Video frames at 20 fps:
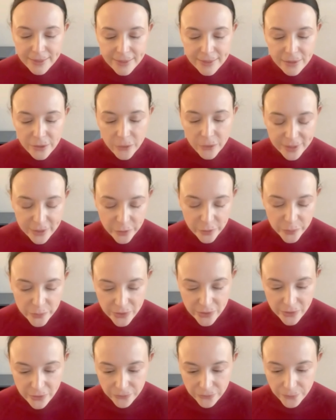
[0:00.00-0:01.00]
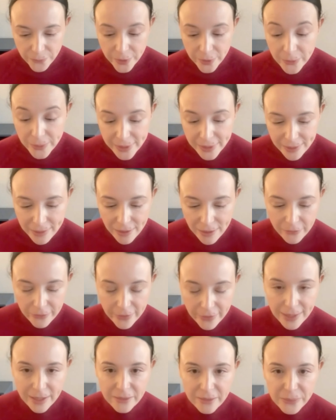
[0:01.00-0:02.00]
Yes, so in terms of
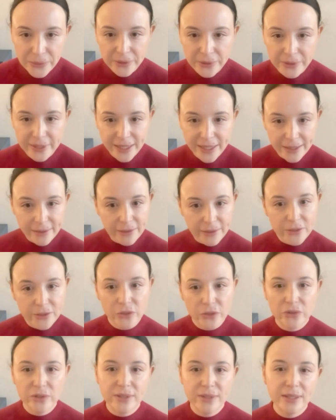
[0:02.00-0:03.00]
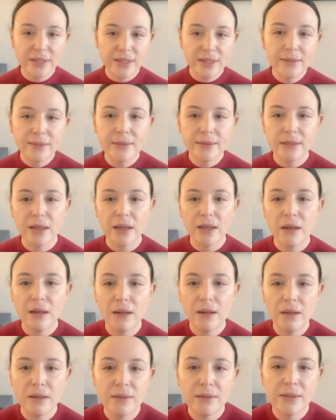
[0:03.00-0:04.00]
publicly available data sources,
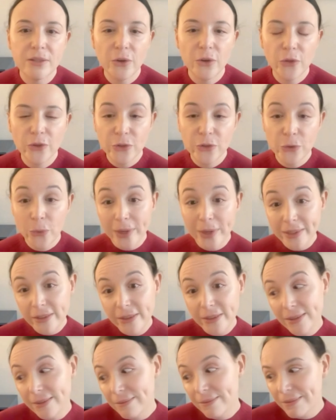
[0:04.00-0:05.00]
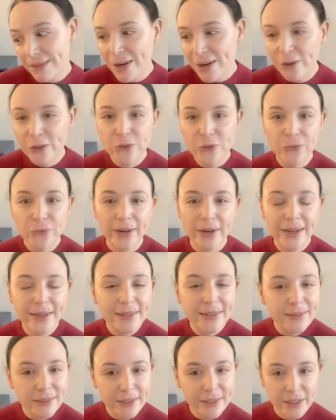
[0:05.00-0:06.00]
so there's quite a large
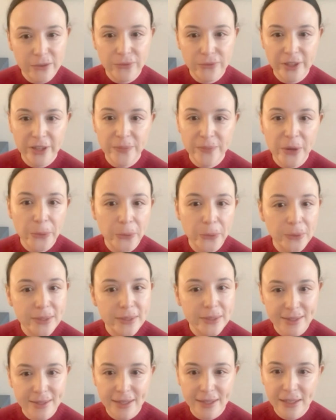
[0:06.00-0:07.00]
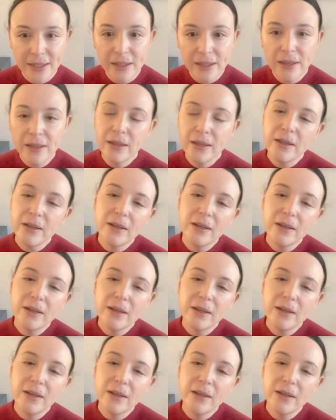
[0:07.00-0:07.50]
variety of them, I would say.